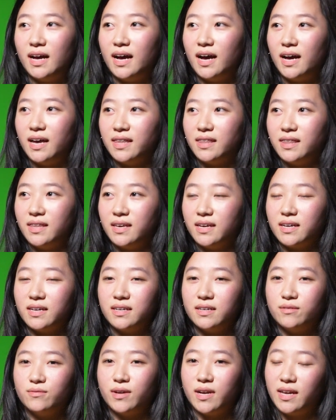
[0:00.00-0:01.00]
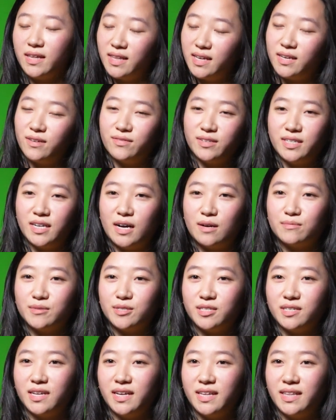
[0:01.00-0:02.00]
I think when I think of
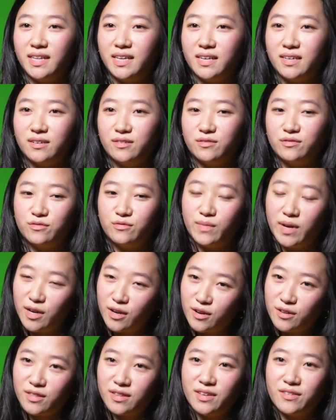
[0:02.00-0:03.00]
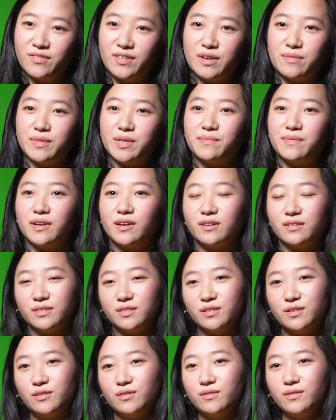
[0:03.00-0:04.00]
adoption, I think of my earthly family, but
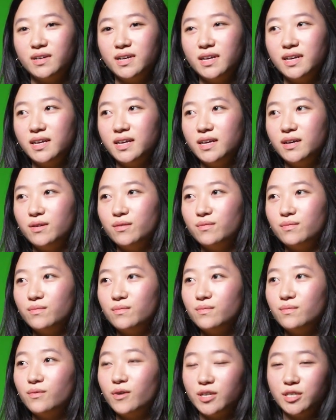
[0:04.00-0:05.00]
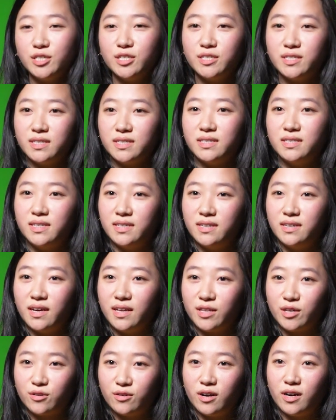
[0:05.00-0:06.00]
also what Jesus did
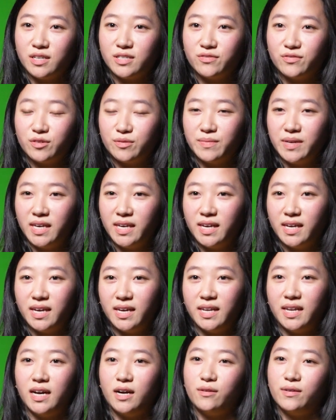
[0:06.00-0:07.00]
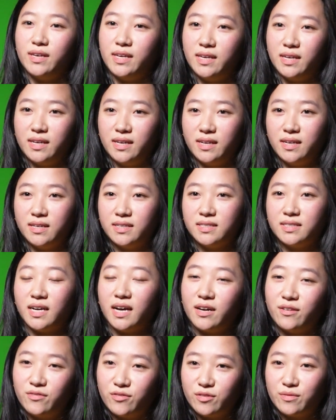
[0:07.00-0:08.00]
on the cross for me and how he
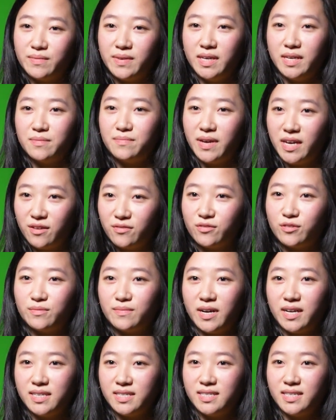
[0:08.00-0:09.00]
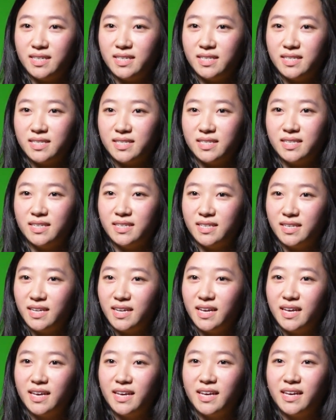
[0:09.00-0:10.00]
died for me and paid for my sins. And
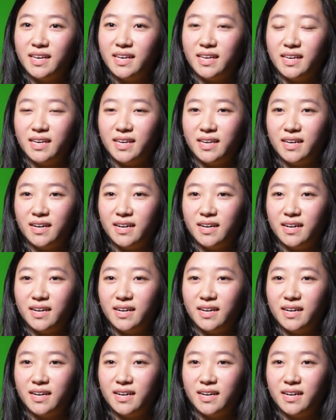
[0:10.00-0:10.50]
he